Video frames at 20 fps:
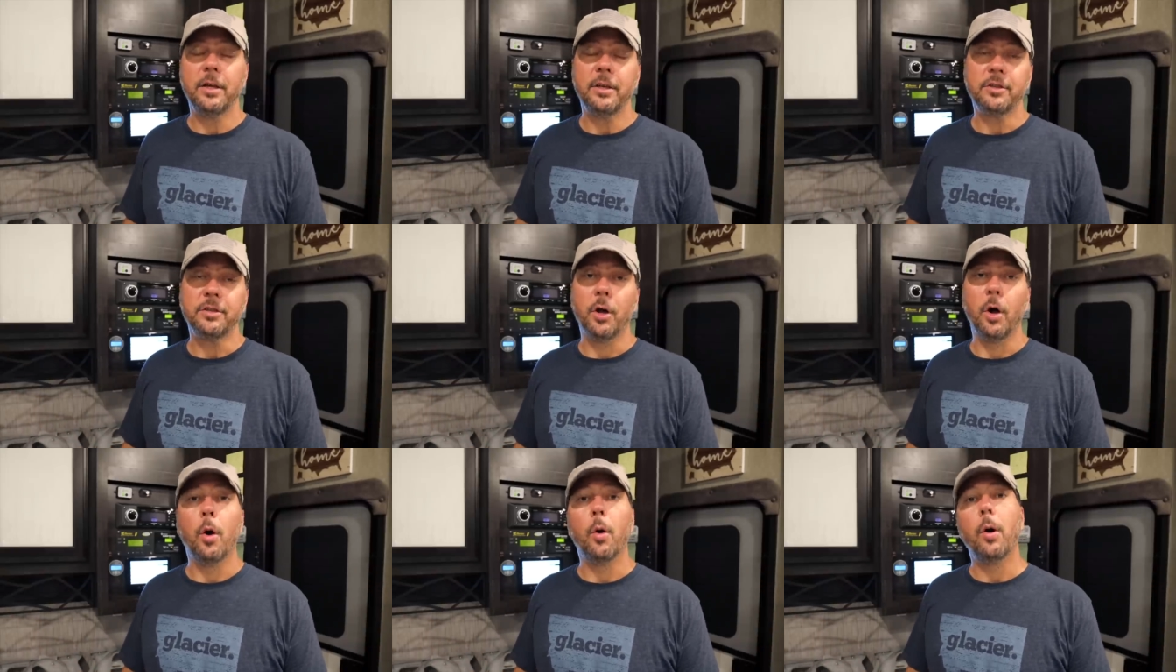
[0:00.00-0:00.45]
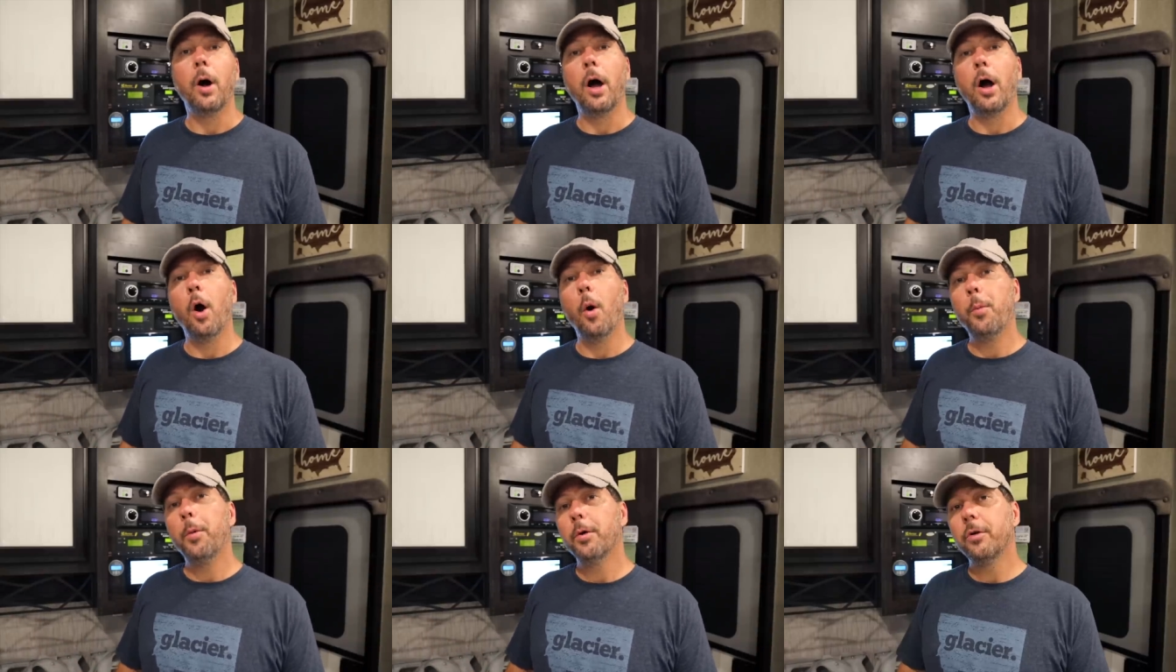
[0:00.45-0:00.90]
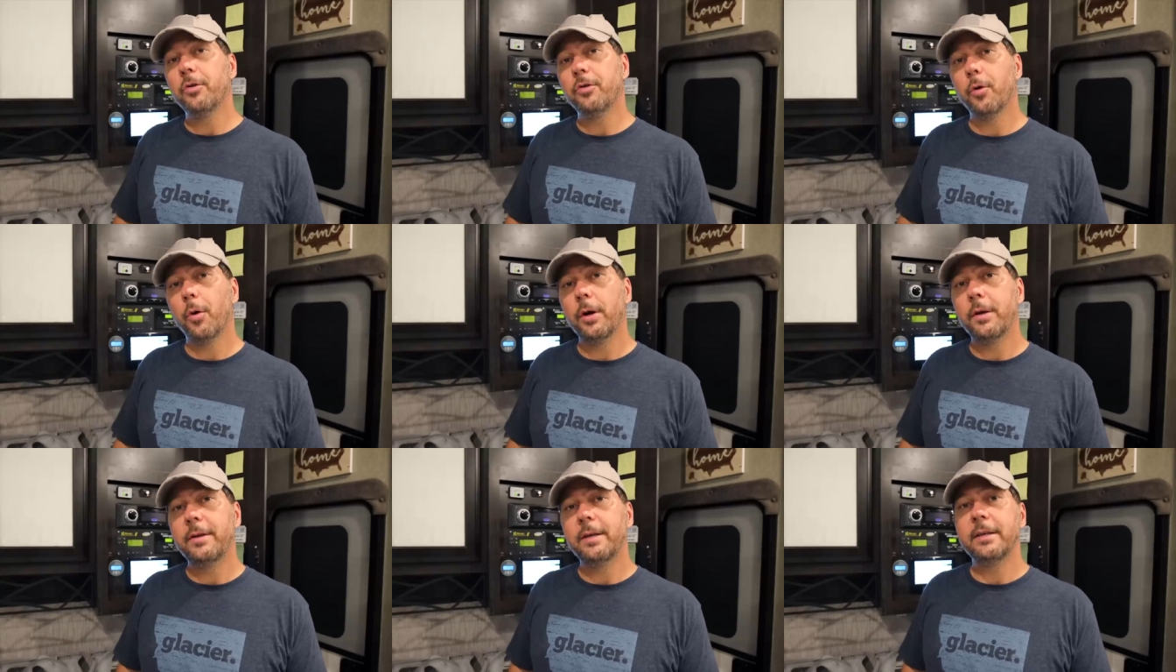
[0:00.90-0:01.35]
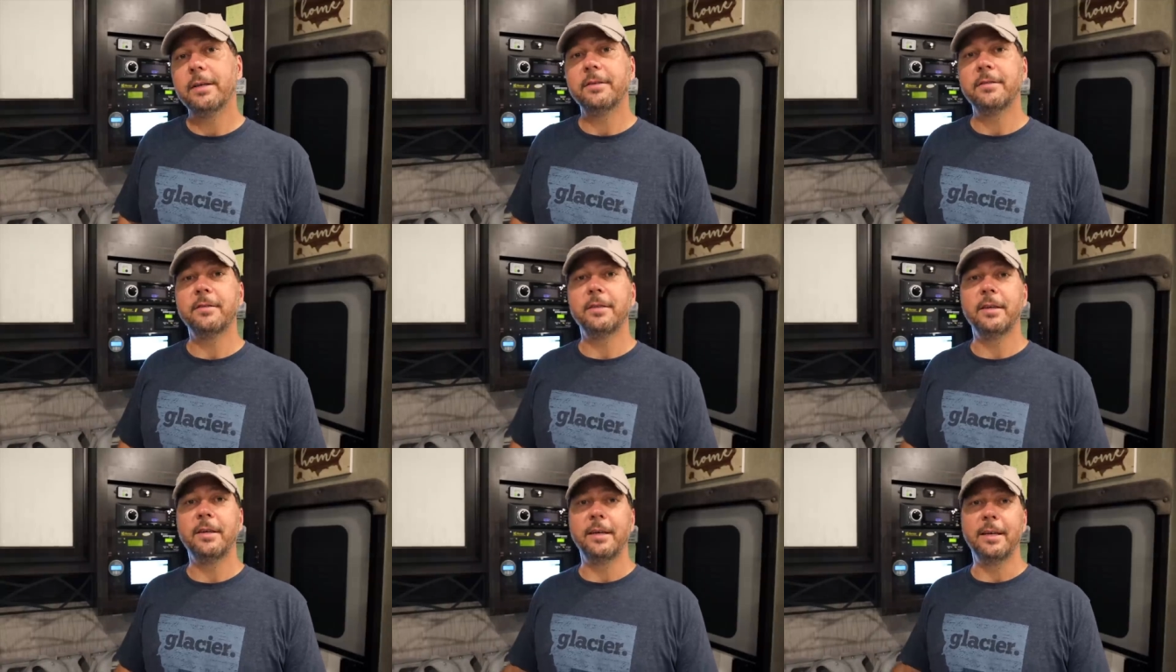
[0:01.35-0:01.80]
So I hope you enjoyed
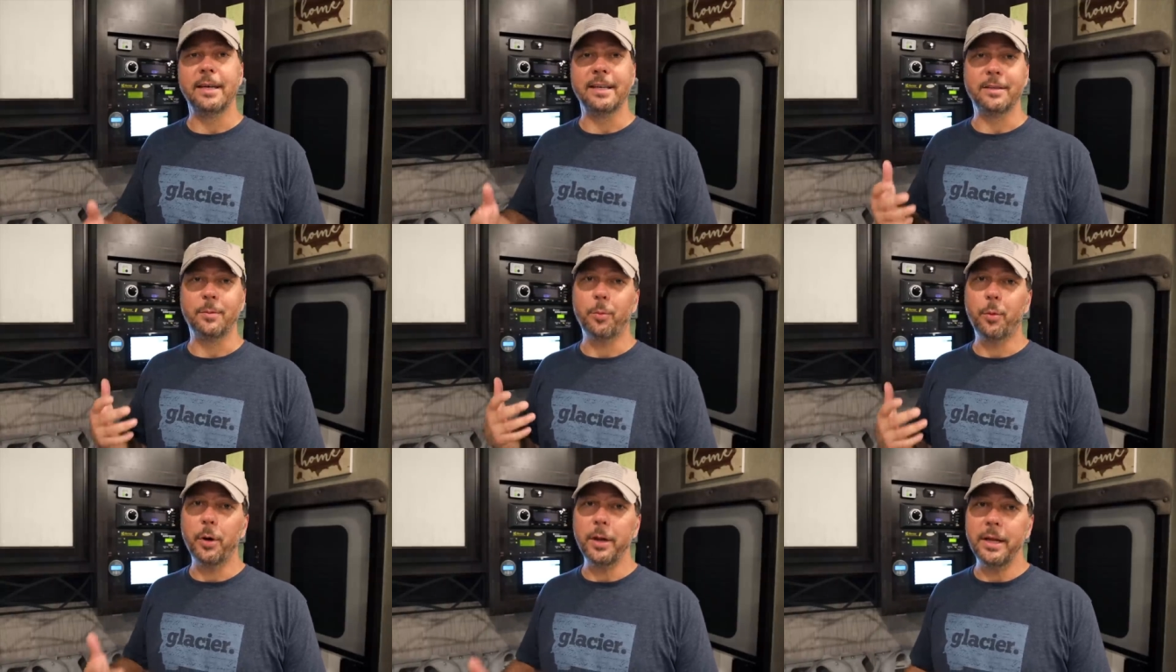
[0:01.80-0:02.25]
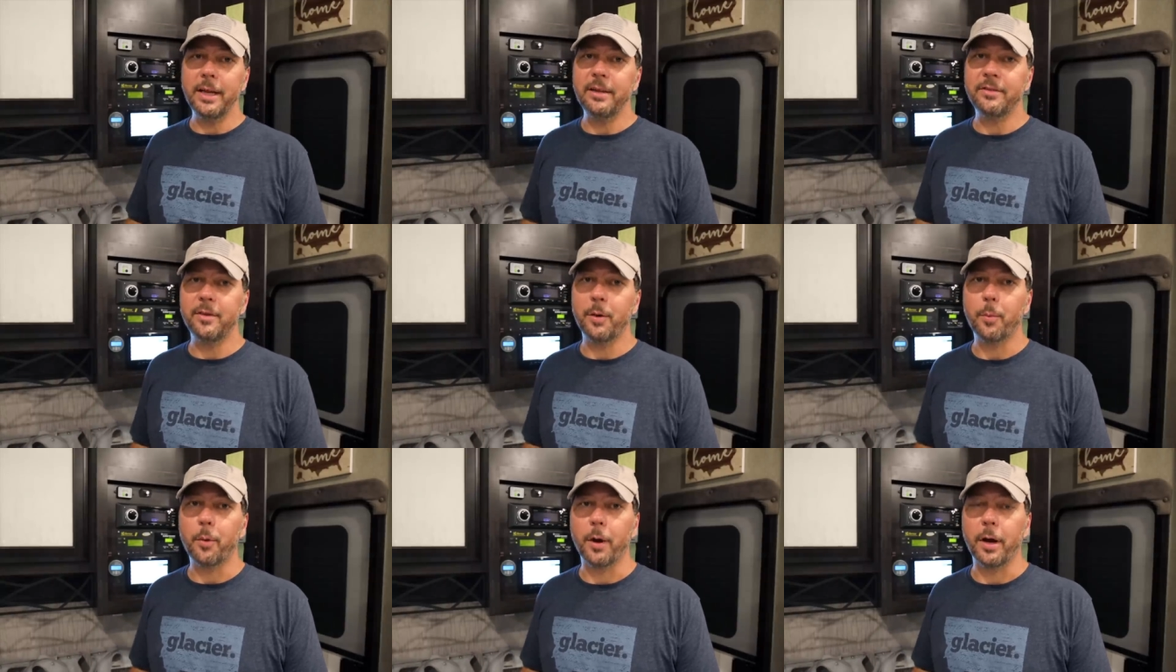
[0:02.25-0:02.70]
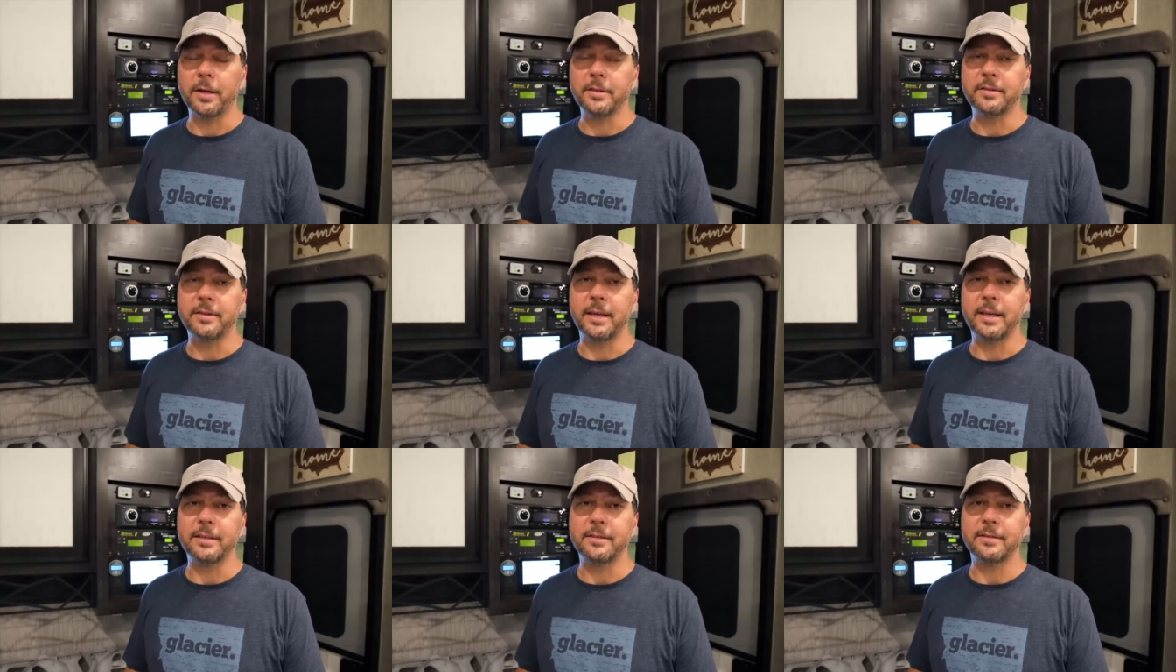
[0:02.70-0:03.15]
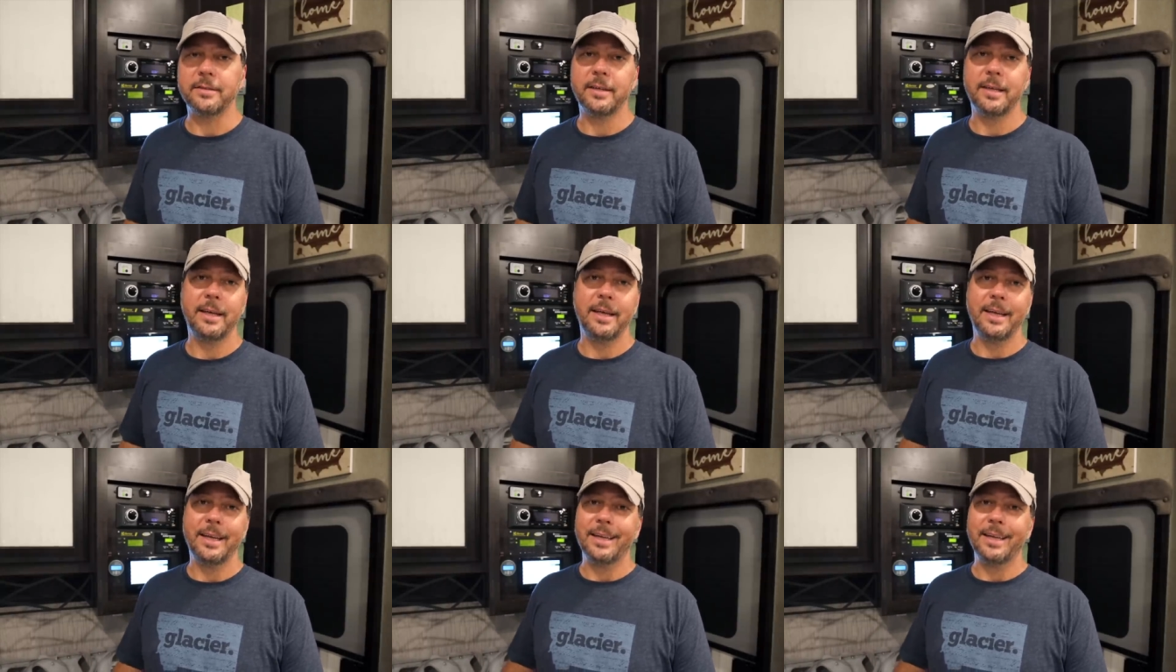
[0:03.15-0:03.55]
this. It's a pretty easy process,